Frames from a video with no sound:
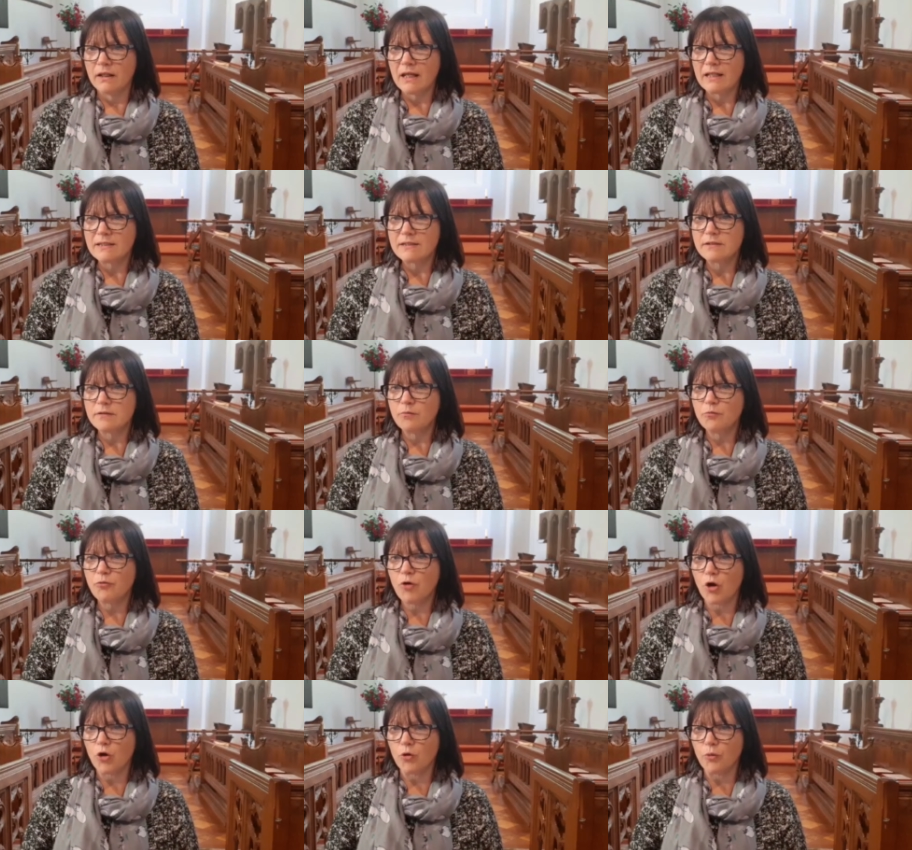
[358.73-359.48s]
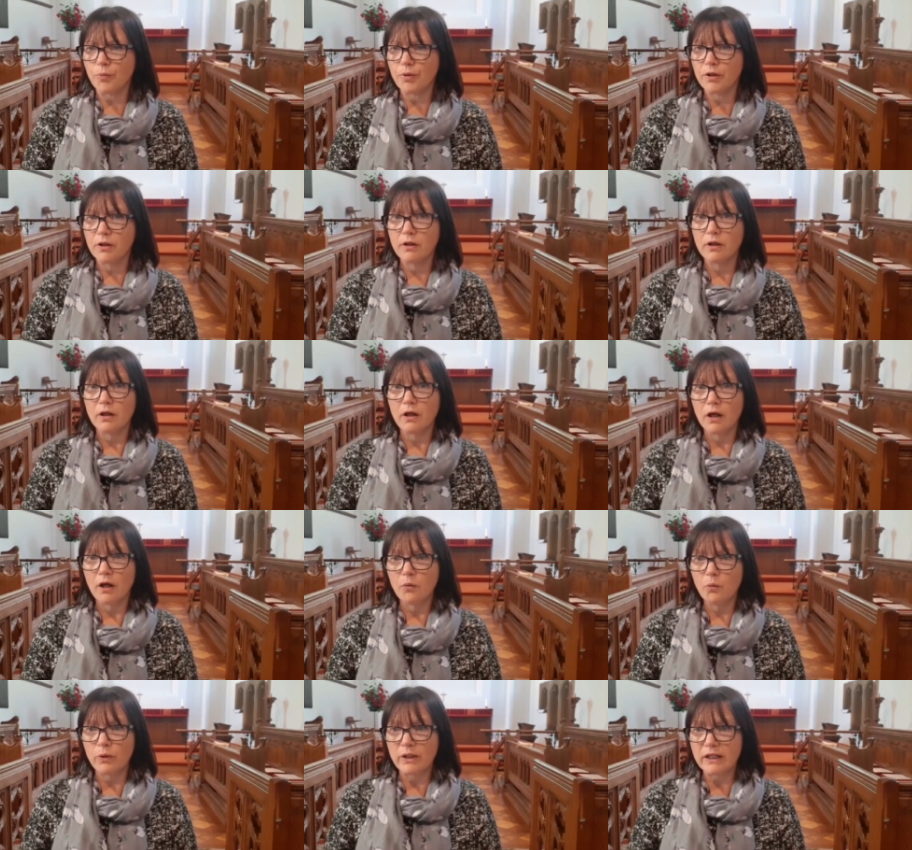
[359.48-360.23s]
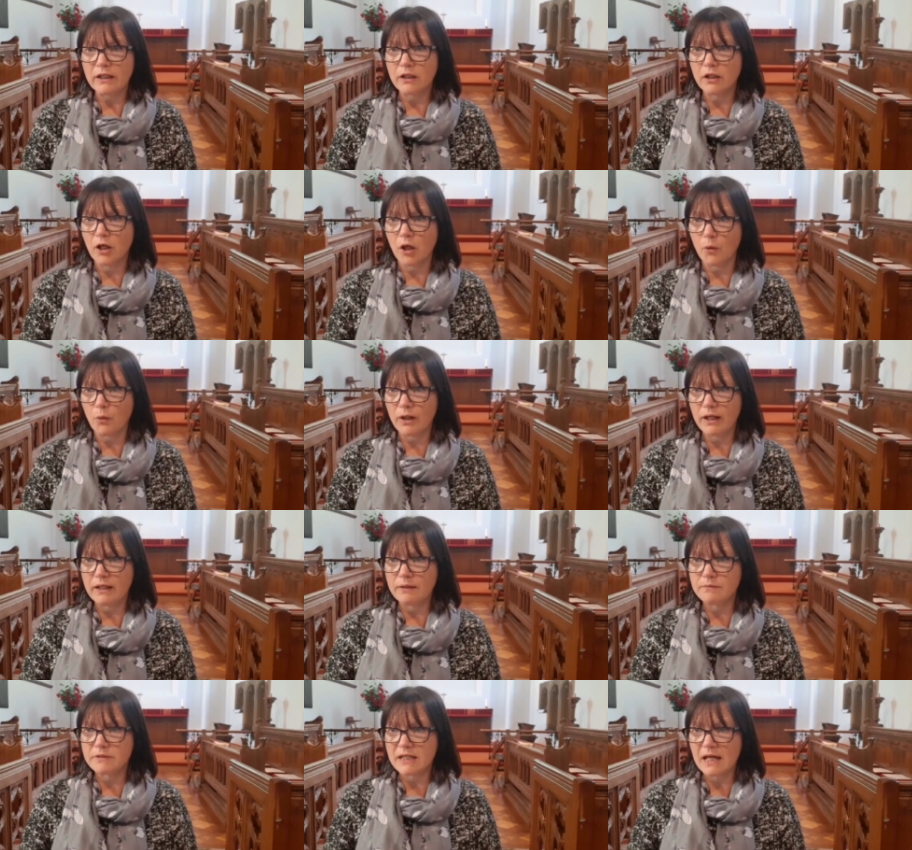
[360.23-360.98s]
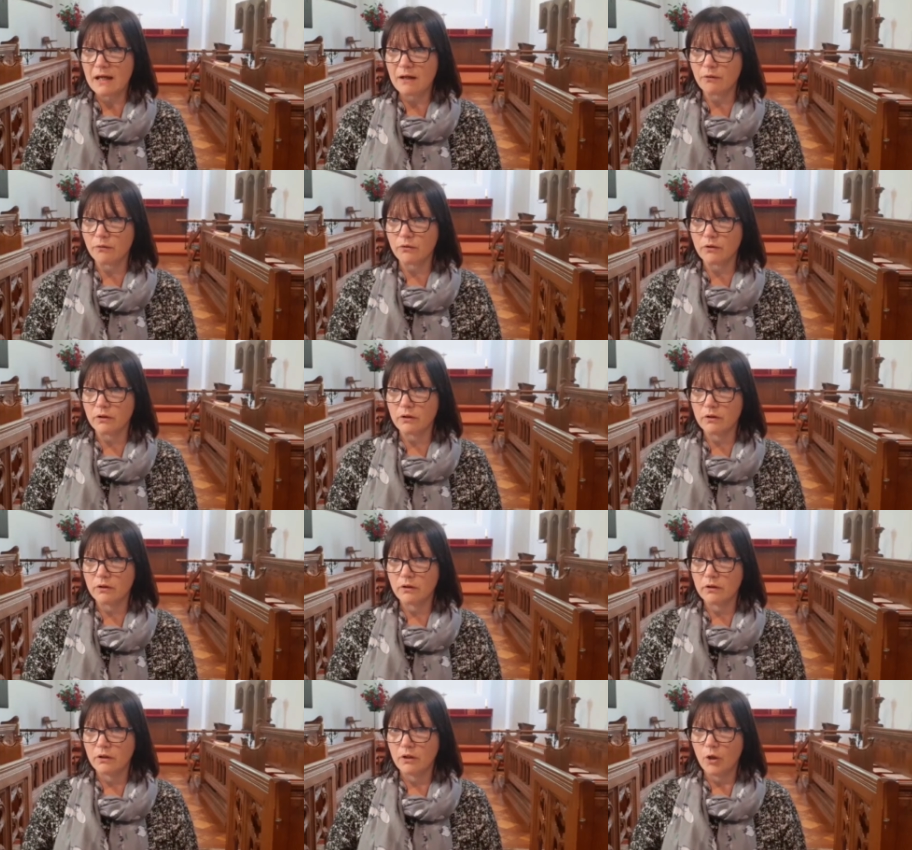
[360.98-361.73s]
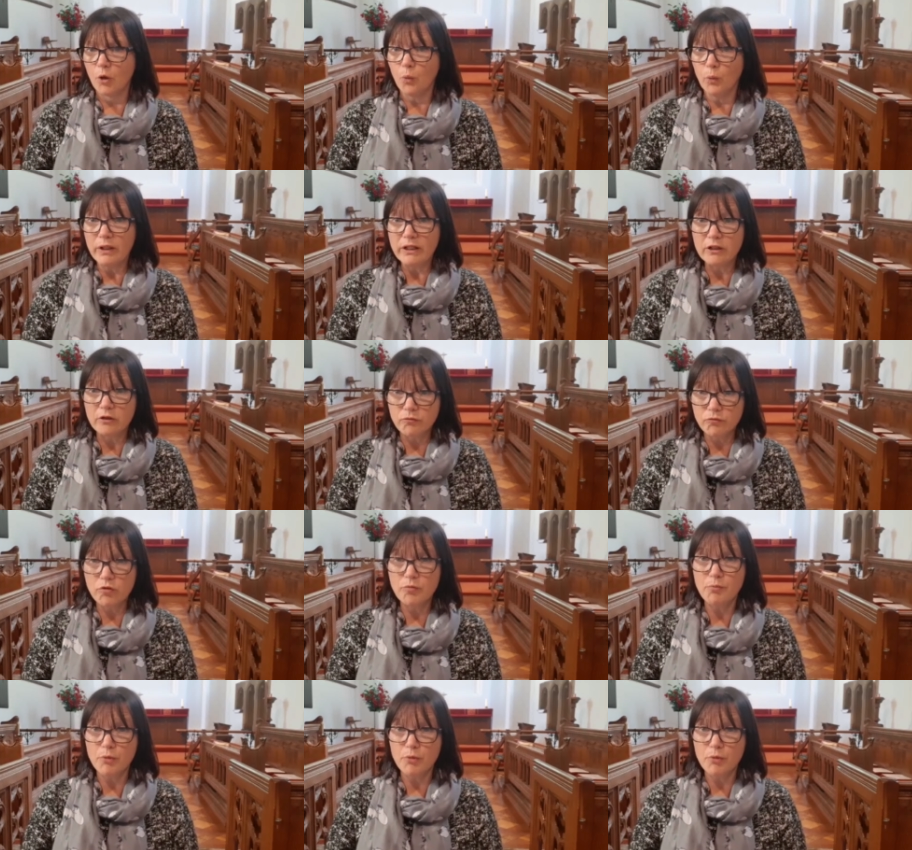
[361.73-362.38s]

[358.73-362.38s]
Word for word: Get some rope and we can lower him down. We can